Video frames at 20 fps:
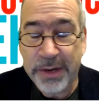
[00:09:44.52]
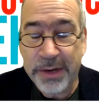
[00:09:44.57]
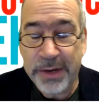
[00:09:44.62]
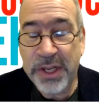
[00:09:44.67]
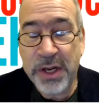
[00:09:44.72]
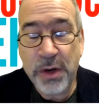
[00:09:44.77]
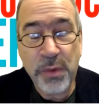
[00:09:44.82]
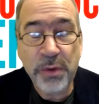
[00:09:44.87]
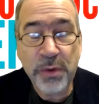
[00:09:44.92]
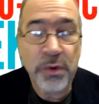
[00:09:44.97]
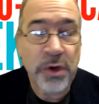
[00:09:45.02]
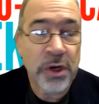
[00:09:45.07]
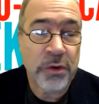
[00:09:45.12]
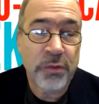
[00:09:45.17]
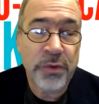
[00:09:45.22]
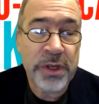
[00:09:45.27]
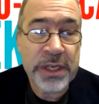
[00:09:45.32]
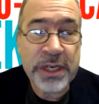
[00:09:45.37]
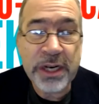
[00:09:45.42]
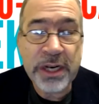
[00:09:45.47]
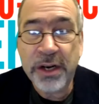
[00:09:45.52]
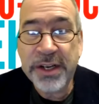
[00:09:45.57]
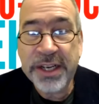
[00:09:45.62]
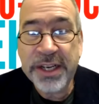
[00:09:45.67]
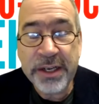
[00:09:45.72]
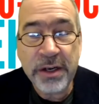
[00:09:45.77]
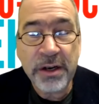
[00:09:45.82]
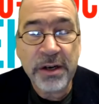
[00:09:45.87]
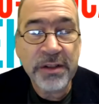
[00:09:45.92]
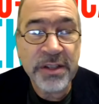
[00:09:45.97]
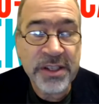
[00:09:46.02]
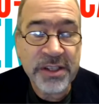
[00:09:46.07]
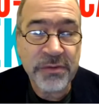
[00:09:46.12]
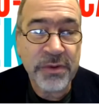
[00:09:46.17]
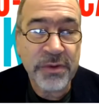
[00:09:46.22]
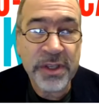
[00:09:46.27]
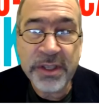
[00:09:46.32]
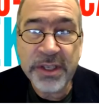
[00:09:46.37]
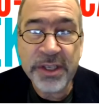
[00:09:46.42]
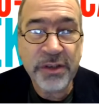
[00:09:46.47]
you know, we work really hard to get all this
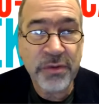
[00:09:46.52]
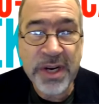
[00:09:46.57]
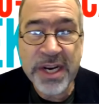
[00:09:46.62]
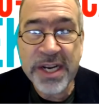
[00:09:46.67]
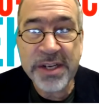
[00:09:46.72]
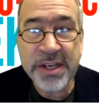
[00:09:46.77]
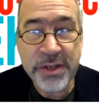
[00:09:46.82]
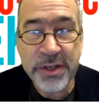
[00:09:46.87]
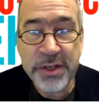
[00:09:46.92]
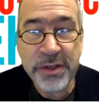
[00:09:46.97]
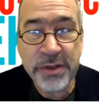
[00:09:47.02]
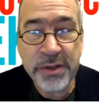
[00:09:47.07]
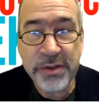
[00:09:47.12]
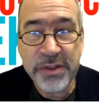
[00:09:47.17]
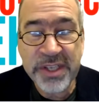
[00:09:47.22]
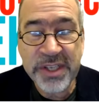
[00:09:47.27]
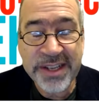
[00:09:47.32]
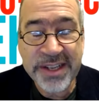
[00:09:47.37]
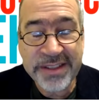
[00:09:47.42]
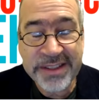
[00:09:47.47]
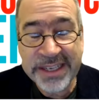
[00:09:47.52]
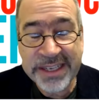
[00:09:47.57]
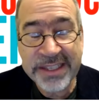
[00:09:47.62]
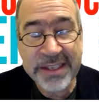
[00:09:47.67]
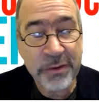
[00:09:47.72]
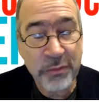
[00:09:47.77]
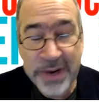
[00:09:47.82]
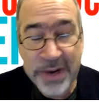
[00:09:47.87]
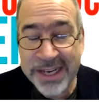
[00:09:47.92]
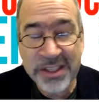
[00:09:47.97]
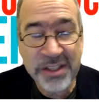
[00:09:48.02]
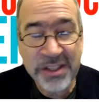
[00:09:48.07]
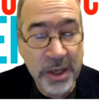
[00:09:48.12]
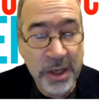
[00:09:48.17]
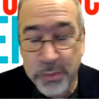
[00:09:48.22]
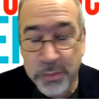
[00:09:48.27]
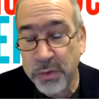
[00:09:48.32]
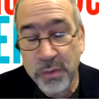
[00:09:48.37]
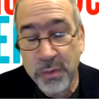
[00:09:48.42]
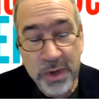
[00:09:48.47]
really great news. And the thing that ranks number
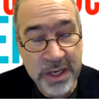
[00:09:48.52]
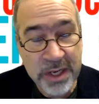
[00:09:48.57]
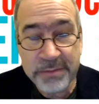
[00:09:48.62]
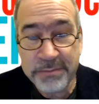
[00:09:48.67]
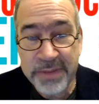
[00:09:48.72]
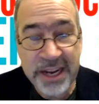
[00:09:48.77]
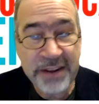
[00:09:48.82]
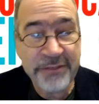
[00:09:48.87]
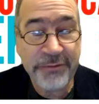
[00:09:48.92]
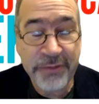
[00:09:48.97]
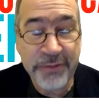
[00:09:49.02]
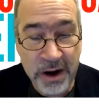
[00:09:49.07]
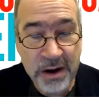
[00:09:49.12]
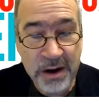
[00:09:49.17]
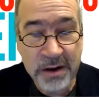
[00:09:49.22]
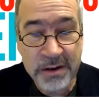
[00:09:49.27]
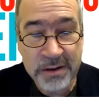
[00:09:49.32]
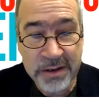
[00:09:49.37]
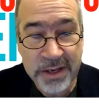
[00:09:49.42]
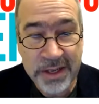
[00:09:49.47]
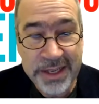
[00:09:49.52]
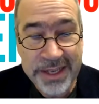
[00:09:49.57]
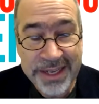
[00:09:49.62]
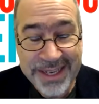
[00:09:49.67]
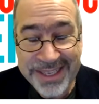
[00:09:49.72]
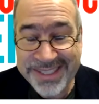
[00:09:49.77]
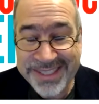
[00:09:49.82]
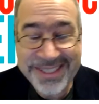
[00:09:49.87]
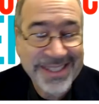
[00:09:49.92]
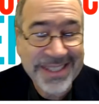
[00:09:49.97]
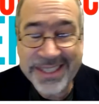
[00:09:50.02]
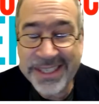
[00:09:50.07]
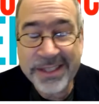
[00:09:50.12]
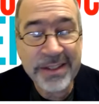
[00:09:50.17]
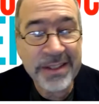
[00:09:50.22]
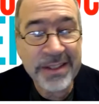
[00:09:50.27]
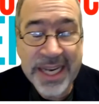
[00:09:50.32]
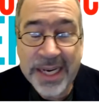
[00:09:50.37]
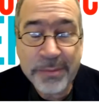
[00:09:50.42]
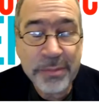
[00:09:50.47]
one by far is this little
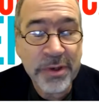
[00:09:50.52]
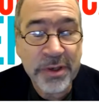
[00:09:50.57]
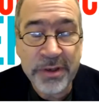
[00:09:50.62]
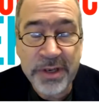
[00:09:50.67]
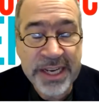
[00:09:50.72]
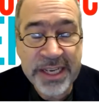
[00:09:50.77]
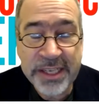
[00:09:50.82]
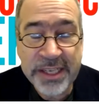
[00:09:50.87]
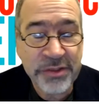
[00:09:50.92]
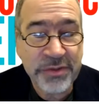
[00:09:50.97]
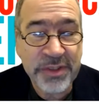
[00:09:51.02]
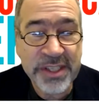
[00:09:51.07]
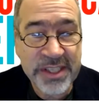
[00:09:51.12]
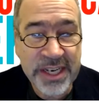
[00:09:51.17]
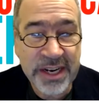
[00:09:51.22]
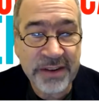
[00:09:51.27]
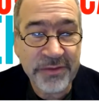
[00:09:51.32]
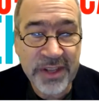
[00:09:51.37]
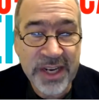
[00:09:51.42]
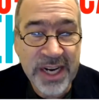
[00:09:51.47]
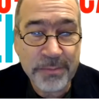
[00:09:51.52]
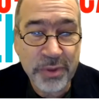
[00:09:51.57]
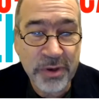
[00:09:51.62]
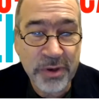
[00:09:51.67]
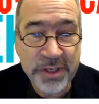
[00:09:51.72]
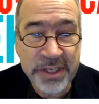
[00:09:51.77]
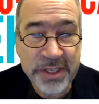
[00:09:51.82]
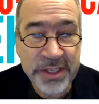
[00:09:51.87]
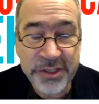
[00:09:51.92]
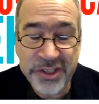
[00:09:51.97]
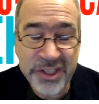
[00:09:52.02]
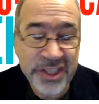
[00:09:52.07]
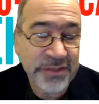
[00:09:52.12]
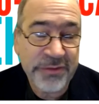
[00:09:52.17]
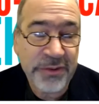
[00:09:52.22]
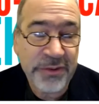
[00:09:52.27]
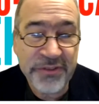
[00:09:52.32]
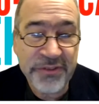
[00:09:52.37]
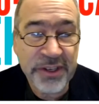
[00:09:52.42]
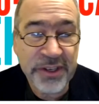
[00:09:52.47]
labor history stuff that I put in just
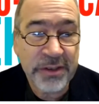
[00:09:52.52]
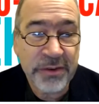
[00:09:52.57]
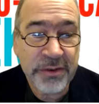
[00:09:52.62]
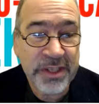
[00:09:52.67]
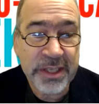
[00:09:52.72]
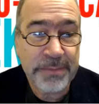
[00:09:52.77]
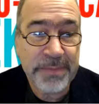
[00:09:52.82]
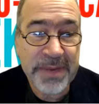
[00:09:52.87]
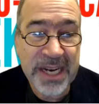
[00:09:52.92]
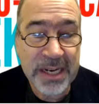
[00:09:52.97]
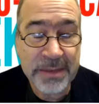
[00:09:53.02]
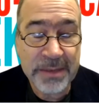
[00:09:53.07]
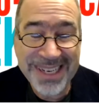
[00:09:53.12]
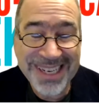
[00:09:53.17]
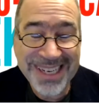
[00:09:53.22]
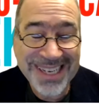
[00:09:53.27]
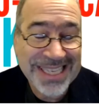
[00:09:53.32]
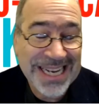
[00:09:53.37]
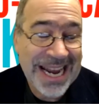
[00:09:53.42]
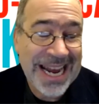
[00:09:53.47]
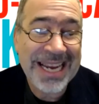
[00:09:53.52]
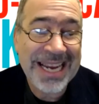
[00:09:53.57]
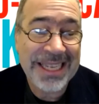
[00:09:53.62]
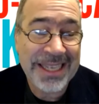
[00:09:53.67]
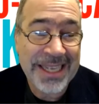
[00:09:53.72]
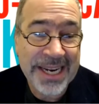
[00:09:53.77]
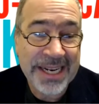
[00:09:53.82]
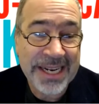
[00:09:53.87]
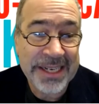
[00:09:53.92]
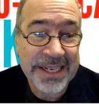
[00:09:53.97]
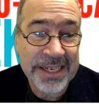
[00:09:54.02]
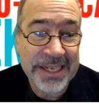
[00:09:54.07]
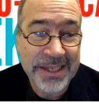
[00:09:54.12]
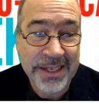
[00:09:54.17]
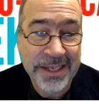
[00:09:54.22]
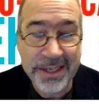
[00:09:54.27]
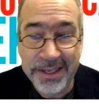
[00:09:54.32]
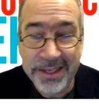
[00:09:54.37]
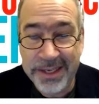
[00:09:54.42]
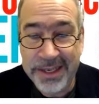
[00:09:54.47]
for filler at the bottom because I like it
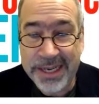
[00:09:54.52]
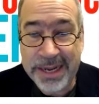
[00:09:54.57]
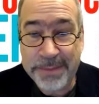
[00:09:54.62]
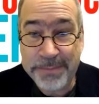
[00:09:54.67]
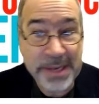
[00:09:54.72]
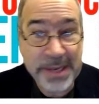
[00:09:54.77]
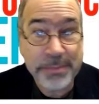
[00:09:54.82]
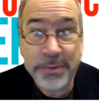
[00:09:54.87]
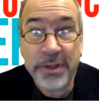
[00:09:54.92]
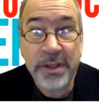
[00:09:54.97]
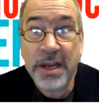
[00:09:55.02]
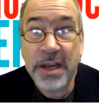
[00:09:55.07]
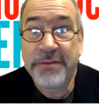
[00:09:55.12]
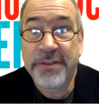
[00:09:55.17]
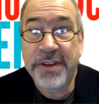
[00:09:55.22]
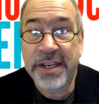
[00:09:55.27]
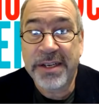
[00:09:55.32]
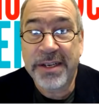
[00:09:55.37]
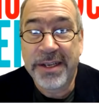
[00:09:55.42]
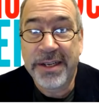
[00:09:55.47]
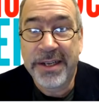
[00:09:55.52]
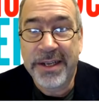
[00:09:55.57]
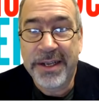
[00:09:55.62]
and people love it.